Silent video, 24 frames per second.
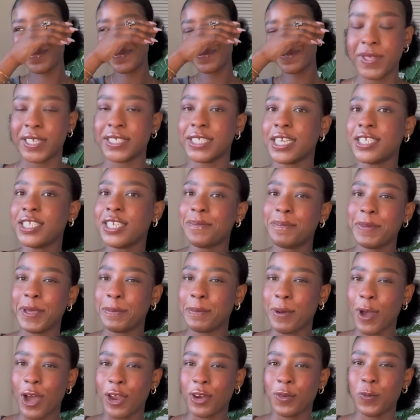That's actually a big
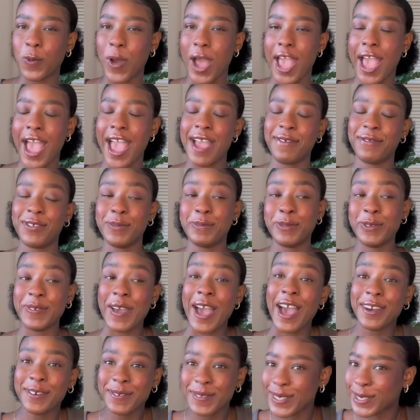part of why I have to move
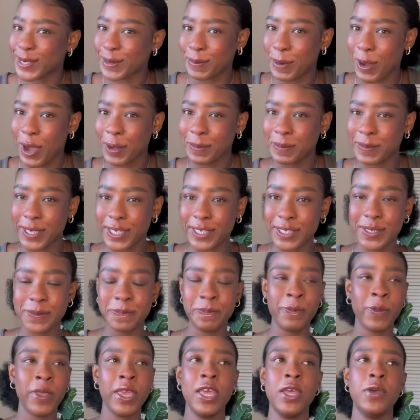out of this apartment,
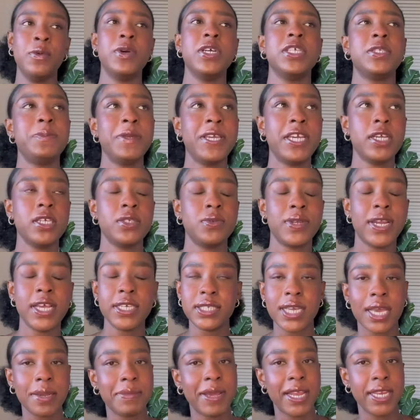was because when I
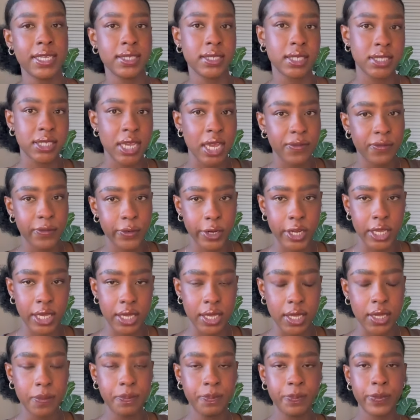signed my lease, I signed for a
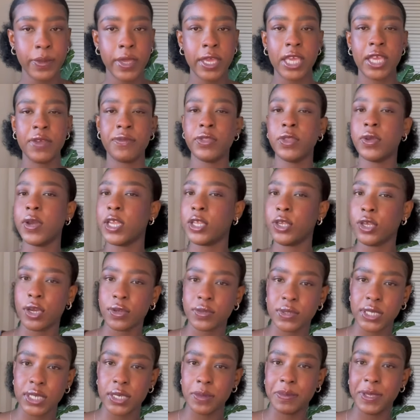year, even though I knew I
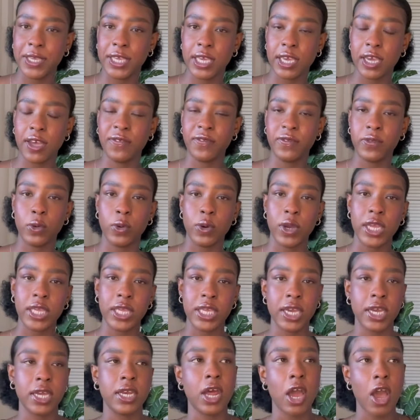was going to be here for a
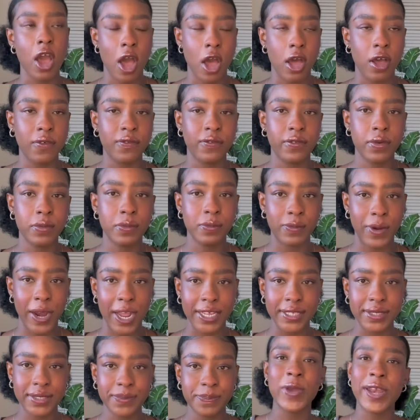year and a half,
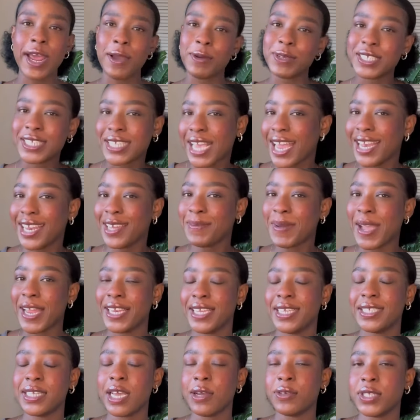right? When I was signing my
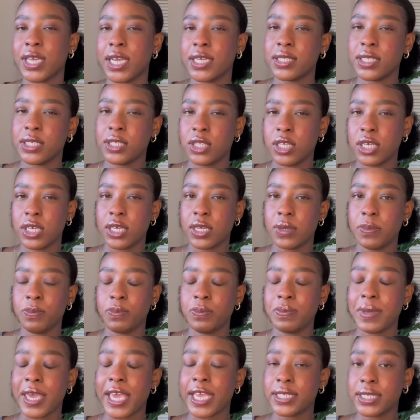lease, I was like to the
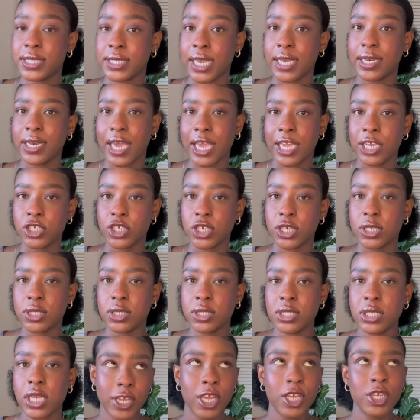estate
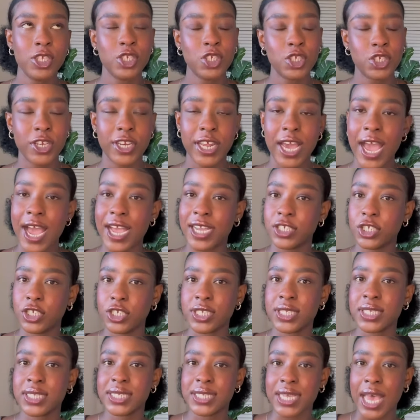agent, should I
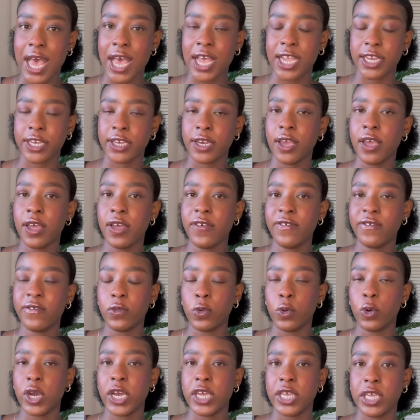just sign
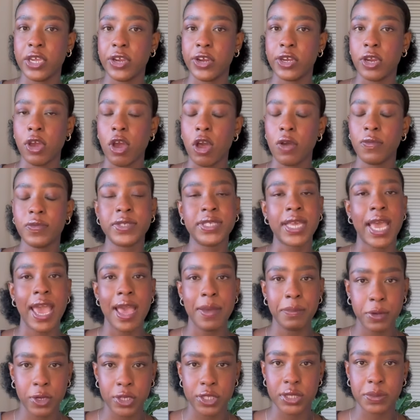for a year and a half? Because I
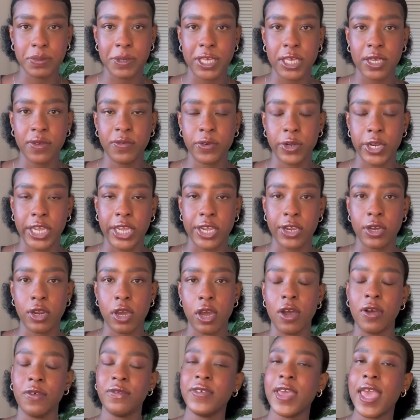am going to be here for a year and a
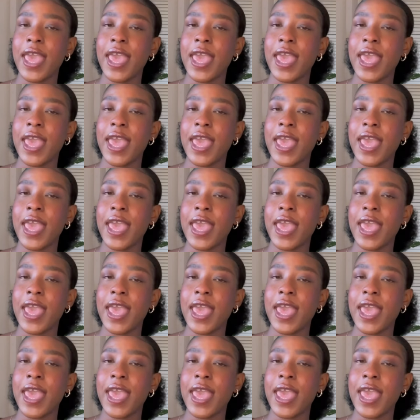half.